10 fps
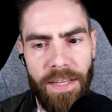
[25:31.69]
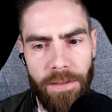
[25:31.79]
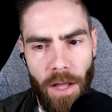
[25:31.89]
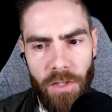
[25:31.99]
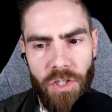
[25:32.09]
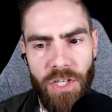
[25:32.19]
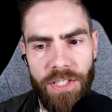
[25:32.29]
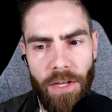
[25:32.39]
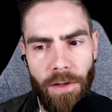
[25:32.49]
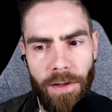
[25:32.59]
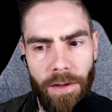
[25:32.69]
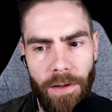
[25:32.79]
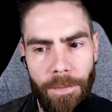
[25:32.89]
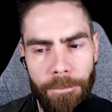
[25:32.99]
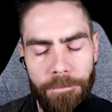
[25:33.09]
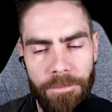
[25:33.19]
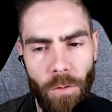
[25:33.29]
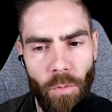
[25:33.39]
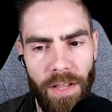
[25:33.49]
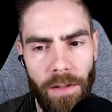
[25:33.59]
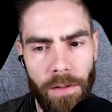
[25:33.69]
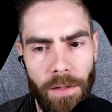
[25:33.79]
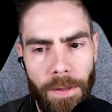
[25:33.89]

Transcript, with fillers: technologies um, will